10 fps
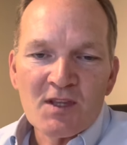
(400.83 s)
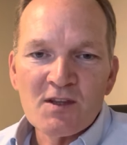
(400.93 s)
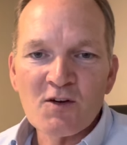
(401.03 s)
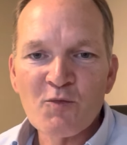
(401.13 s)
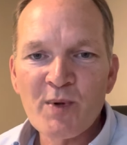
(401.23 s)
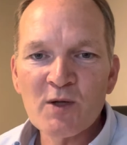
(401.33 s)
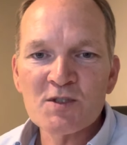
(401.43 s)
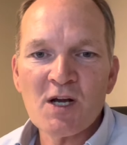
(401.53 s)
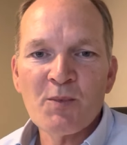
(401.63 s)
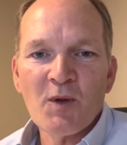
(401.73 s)
that have
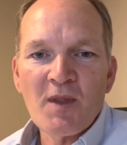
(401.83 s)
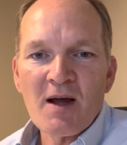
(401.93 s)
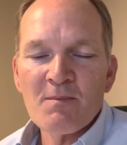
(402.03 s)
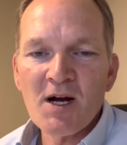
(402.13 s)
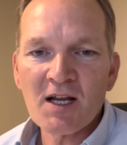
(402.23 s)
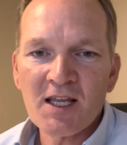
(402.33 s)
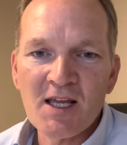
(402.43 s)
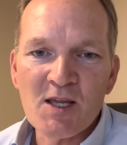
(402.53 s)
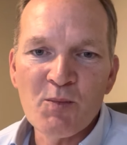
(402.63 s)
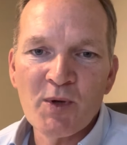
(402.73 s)
built up on that muck
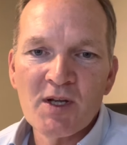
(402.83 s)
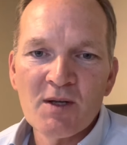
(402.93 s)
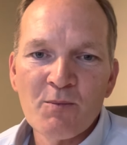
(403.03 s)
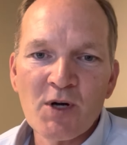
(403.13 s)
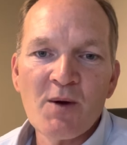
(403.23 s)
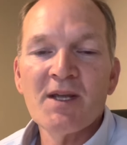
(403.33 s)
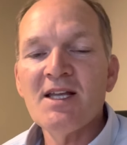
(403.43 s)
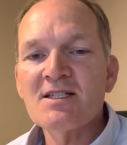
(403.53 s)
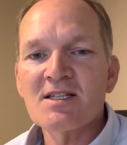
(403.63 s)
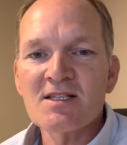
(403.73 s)
heap blowing
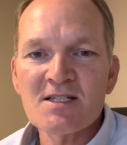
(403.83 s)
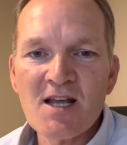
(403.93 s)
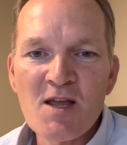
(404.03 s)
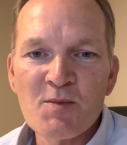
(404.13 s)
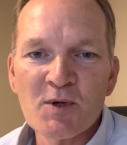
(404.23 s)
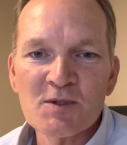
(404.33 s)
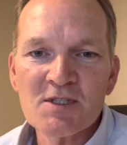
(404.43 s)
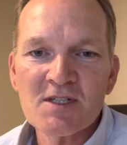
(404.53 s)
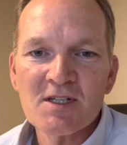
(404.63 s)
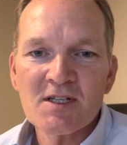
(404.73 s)
into the
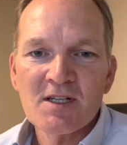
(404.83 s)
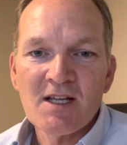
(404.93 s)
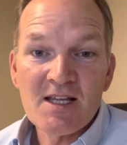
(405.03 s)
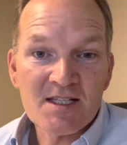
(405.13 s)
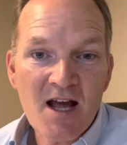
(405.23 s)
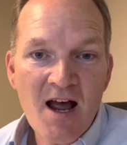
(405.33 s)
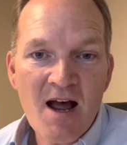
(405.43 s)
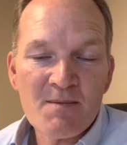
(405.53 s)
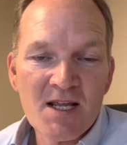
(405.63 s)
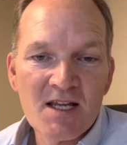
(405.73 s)
stables. Is that
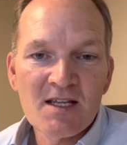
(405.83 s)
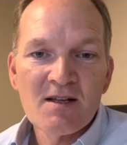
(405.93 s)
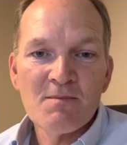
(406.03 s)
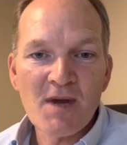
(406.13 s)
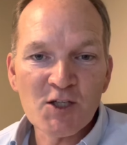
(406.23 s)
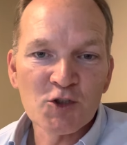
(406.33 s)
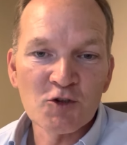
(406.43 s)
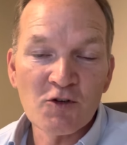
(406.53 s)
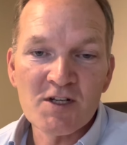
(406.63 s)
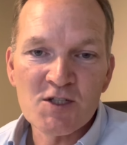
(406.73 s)
happening? Make
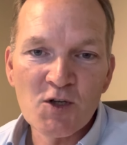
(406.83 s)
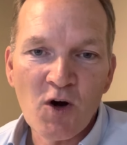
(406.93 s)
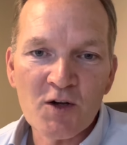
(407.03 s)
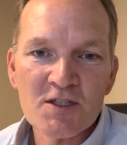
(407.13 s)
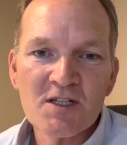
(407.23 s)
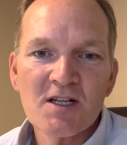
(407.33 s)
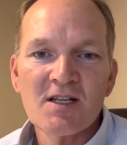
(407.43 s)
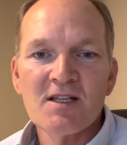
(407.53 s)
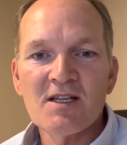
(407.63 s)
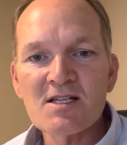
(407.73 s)
sure it's not.
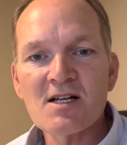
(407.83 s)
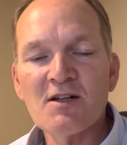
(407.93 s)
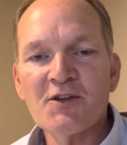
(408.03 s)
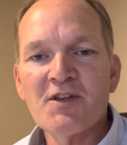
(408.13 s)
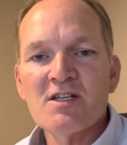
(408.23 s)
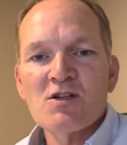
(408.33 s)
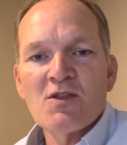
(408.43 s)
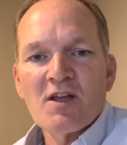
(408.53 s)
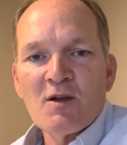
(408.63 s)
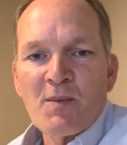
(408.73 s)
These are little things you
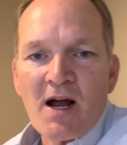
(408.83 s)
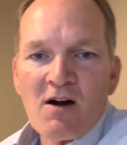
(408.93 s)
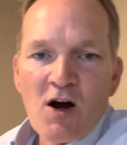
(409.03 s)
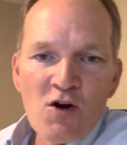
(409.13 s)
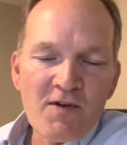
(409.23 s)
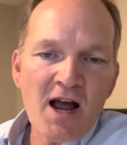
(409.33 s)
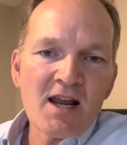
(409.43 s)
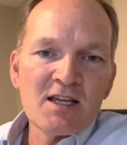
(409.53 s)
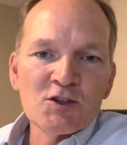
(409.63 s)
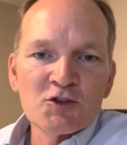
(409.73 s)
think about.
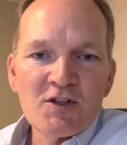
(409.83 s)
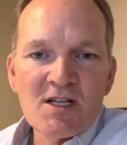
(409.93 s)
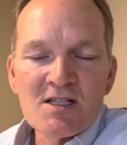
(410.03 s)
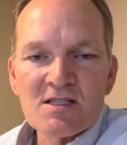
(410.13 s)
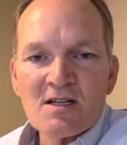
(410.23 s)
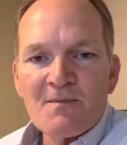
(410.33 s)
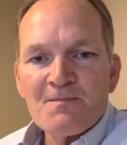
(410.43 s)
Overhanging trees.